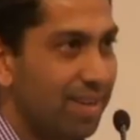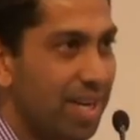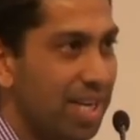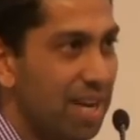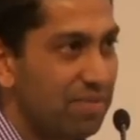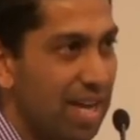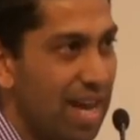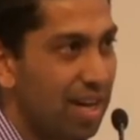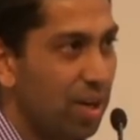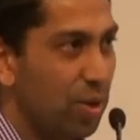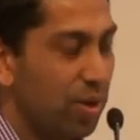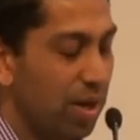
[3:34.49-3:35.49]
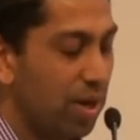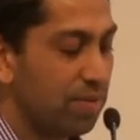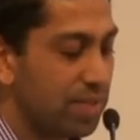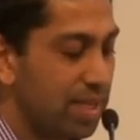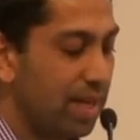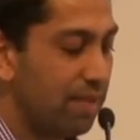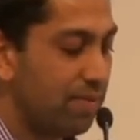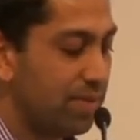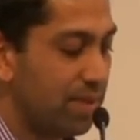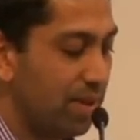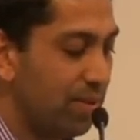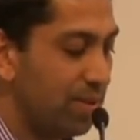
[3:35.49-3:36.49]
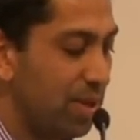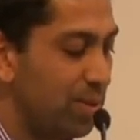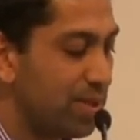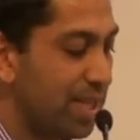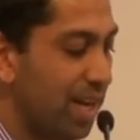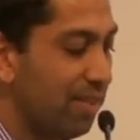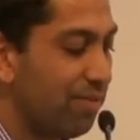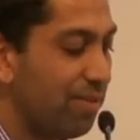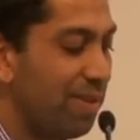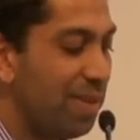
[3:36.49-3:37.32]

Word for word: I didn't have to unlearn a lot of stuff to learn the new stuff.